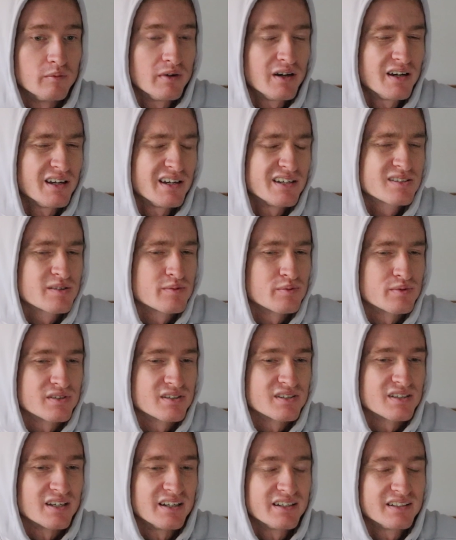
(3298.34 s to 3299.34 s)
not as
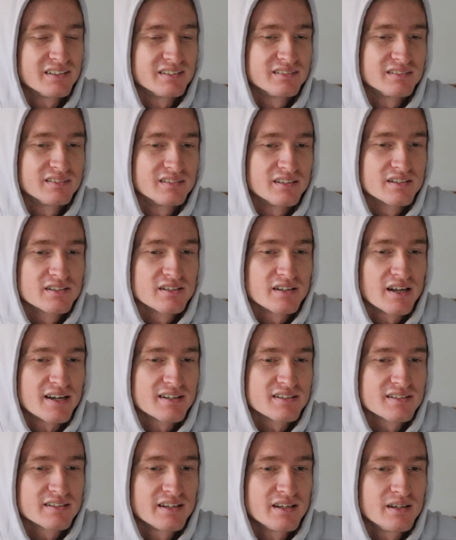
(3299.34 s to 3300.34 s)
upset as
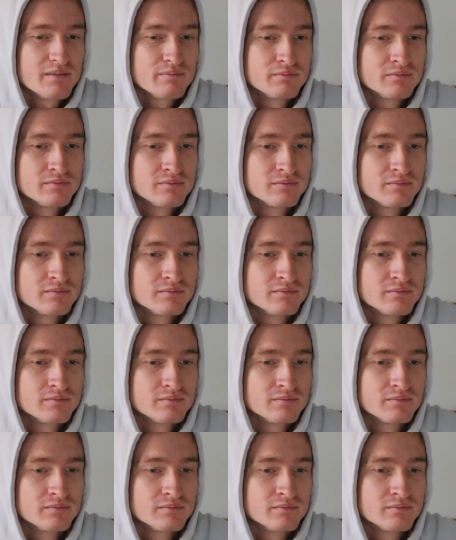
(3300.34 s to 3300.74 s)
last game.